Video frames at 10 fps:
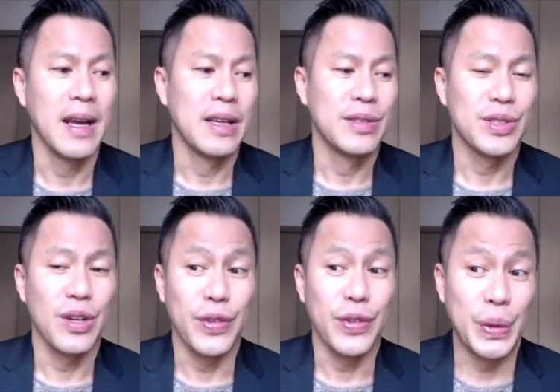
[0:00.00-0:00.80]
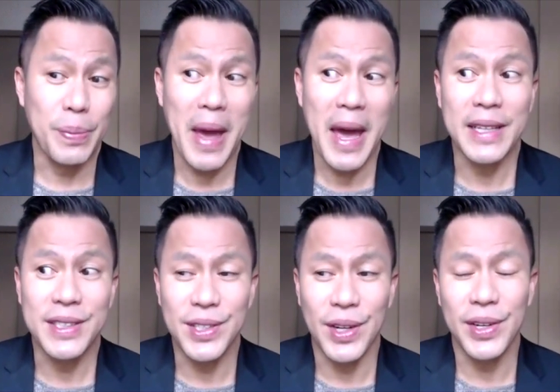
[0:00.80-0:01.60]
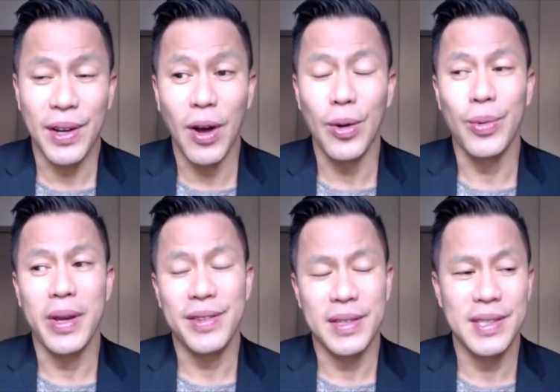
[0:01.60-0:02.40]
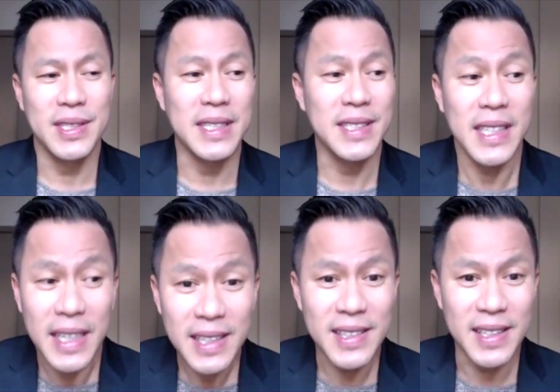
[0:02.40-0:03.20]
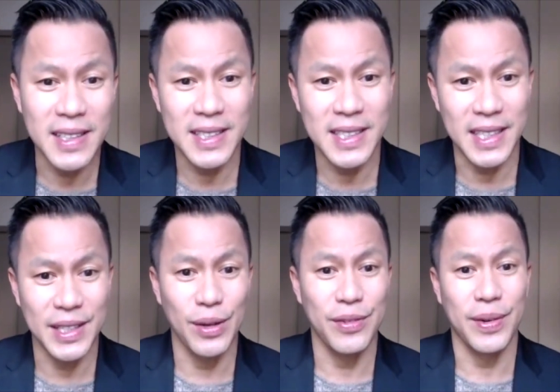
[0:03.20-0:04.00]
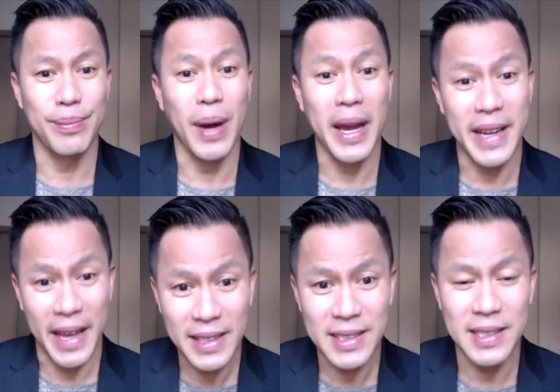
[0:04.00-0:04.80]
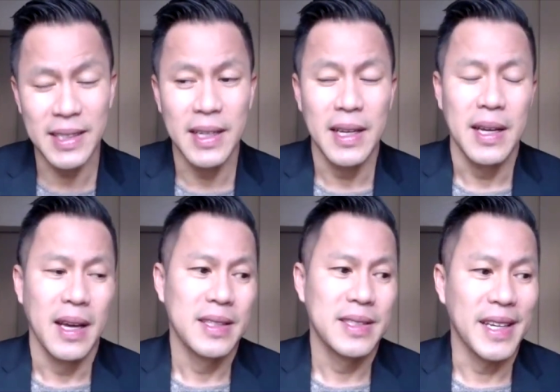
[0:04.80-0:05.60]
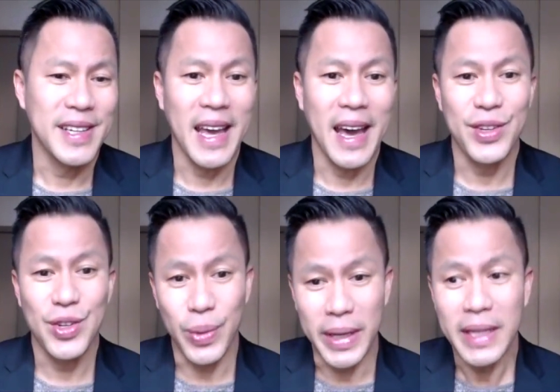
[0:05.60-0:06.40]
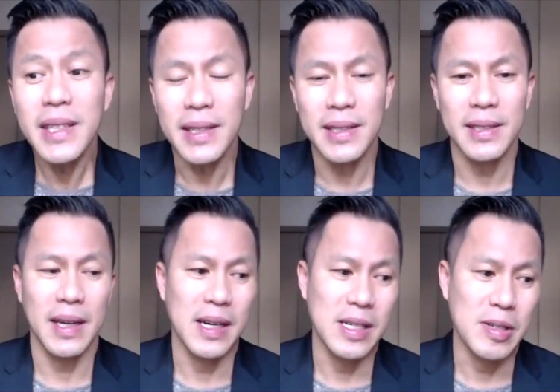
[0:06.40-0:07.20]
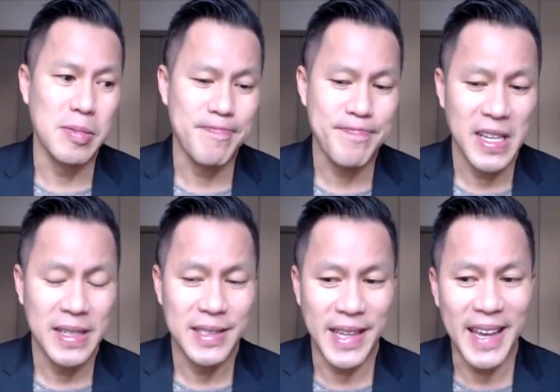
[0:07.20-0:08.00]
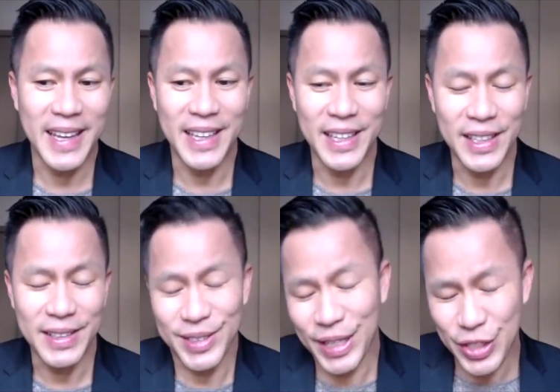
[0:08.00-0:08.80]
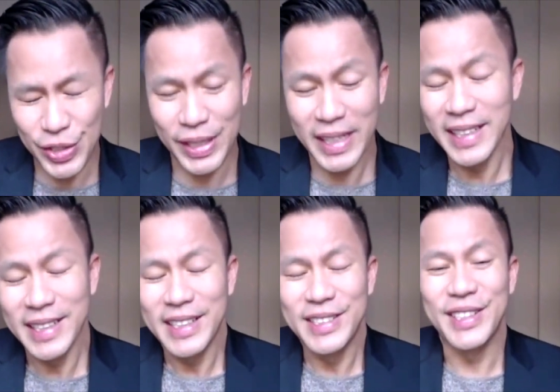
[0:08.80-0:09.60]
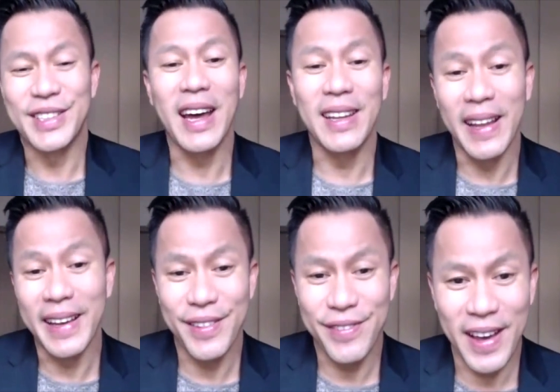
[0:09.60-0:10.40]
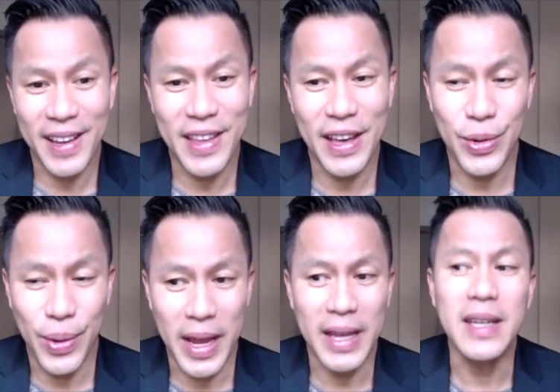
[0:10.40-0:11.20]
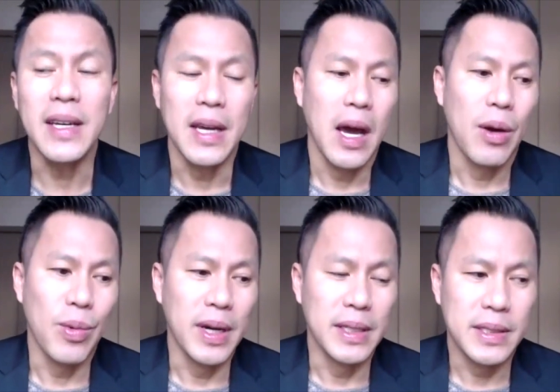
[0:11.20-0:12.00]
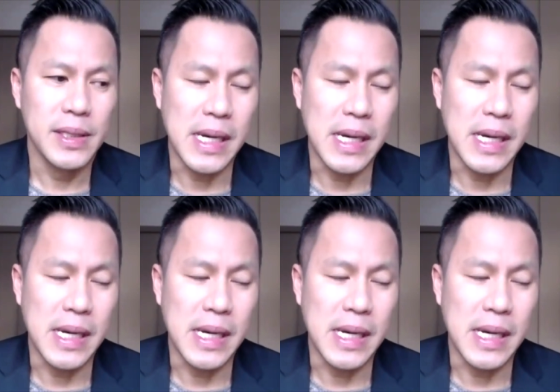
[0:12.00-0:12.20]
So if you look back, it started all with CZ, the CEO from Binance, sending out a tweet saying he essentially did not like the fact that Craig was